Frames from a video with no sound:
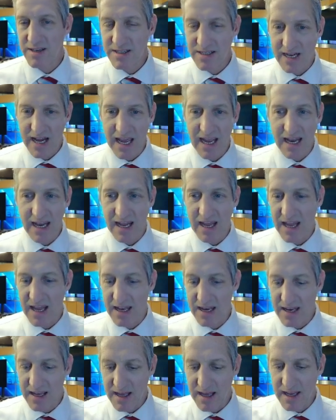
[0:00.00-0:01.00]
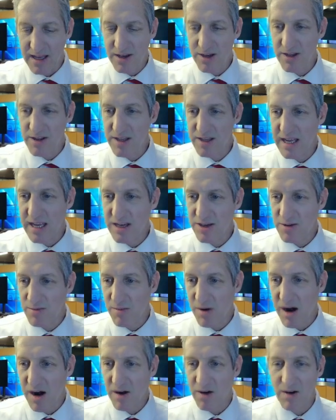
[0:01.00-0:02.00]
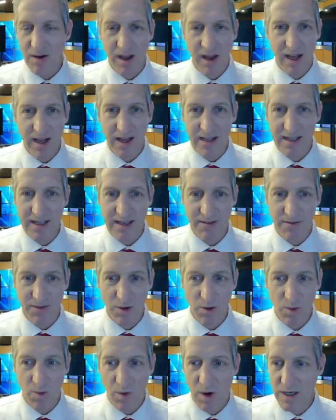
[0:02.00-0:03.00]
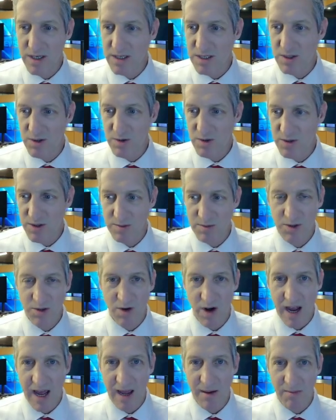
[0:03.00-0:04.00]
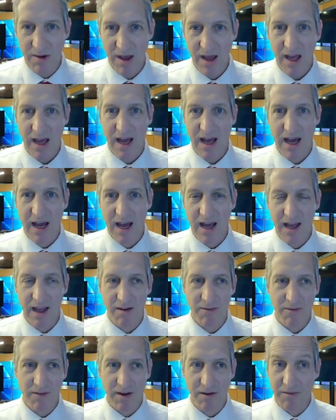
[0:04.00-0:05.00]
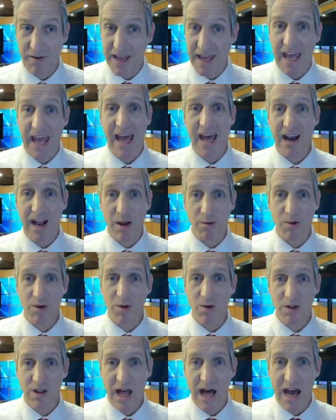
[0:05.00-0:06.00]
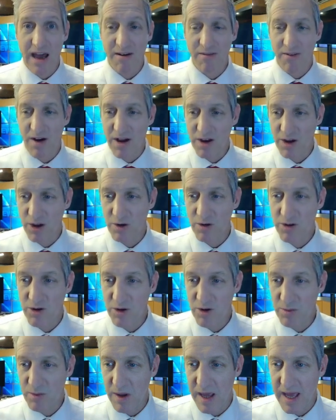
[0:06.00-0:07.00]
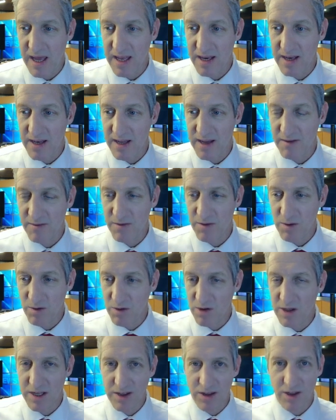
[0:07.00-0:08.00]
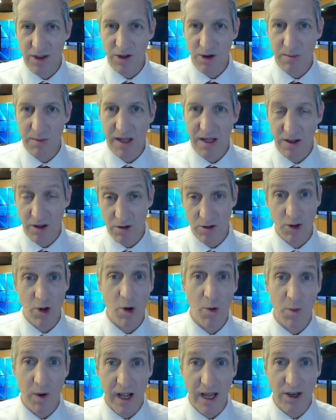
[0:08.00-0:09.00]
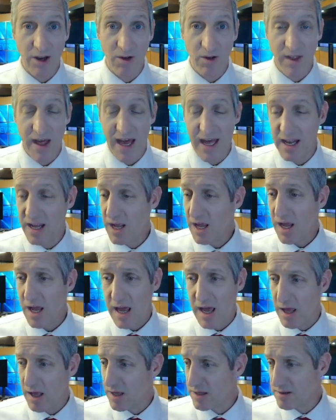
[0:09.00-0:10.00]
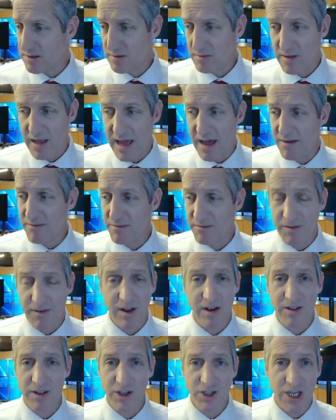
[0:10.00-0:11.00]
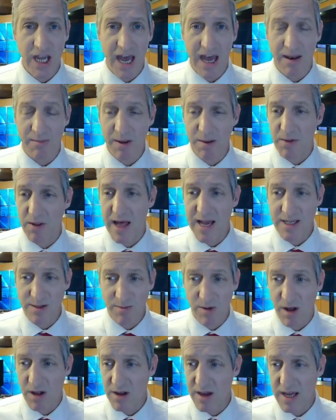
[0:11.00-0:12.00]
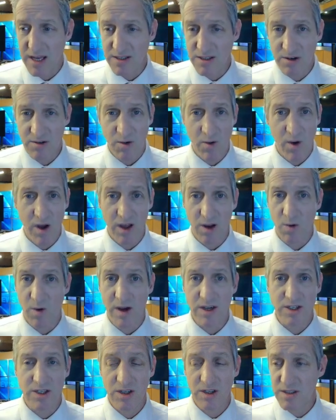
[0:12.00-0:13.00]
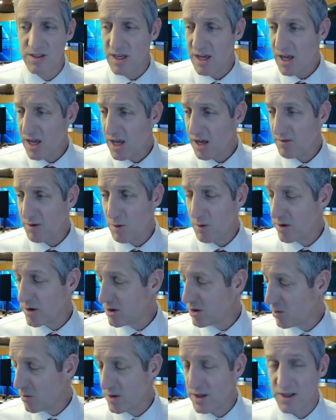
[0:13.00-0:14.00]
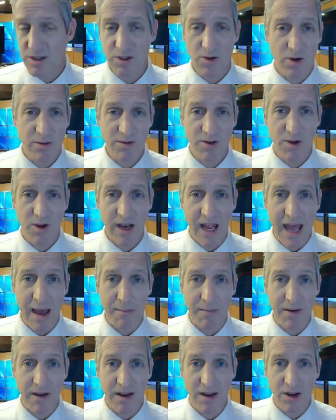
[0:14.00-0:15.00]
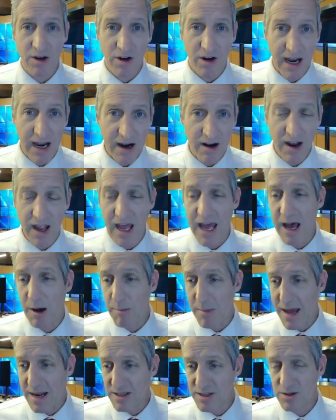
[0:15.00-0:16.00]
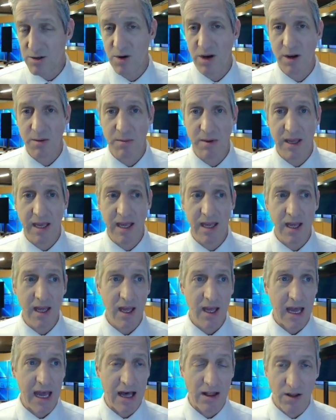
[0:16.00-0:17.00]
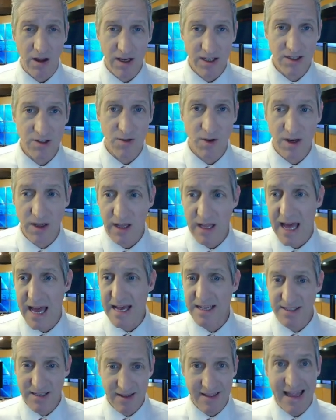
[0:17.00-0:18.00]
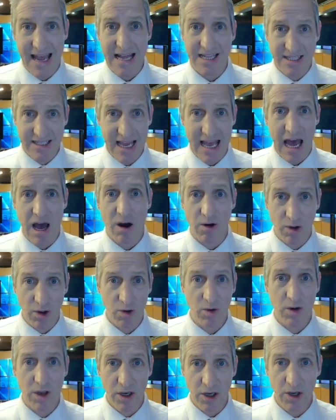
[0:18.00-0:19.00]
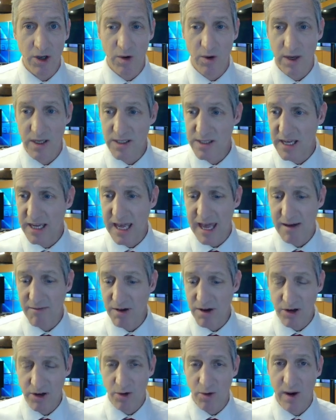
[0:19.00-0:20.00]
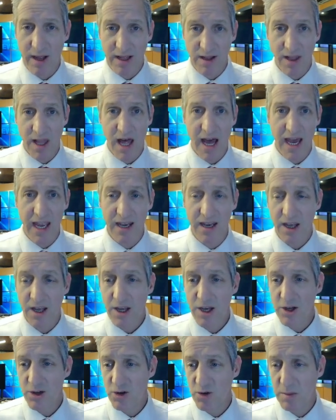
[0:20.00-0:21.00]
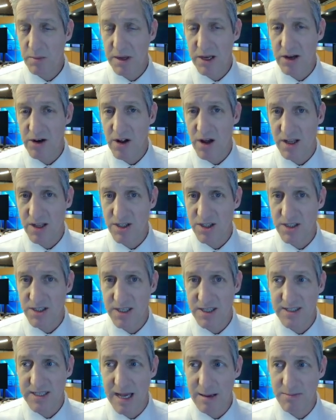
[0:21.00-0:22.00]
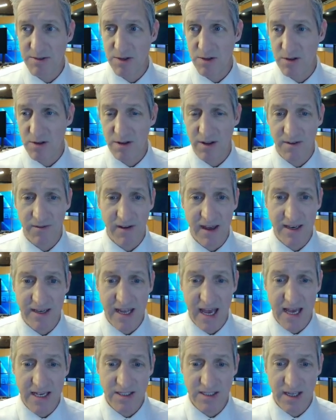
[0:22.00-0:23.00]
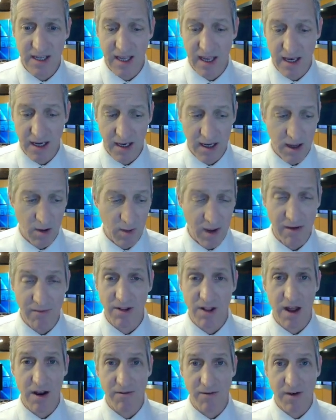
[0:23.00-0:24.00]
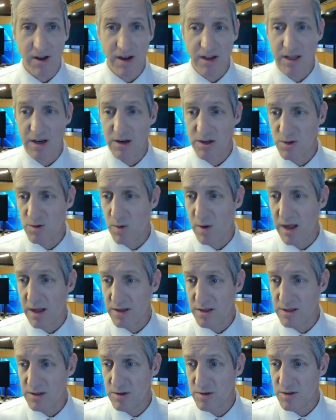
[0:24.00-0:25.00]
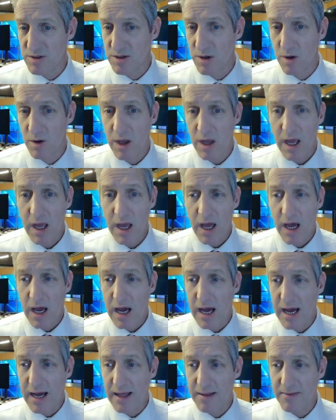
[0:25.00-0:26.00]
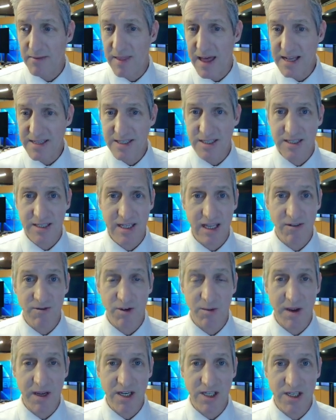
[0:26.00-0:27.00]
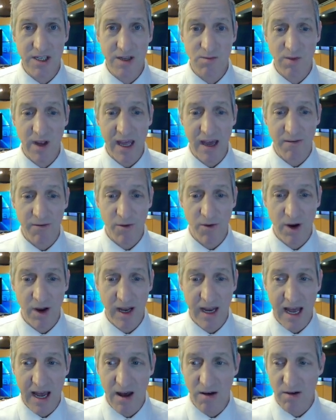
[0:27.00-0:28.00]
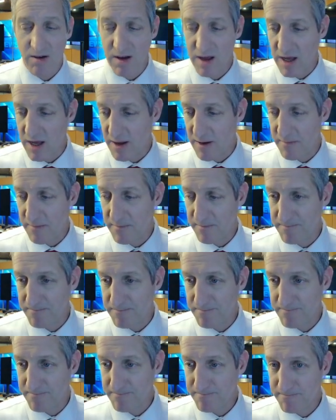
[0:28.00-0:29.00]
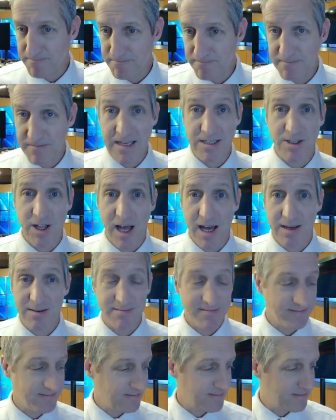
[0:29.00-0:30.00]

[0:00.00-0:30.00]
tonight and uh, into the day tomorrow. Uh, if you want to subscribe, uh, if, if, I can, I will go live on YouTube. And uh, if you click the little bell, you'll know when I do that. Uh, it, having fun in the chat. People ask me all kinds of qu- questions. If you want to know when the storm's going to happen in your area, how bad it's going to be, how long it's going to last, that's how you can do it. It's like having a direct line to a meteorologist. It's absolutely fantastic. And we have a lot of fun in there as well, too. So, uh, that's the information we have for you now. Um, thanks a lot.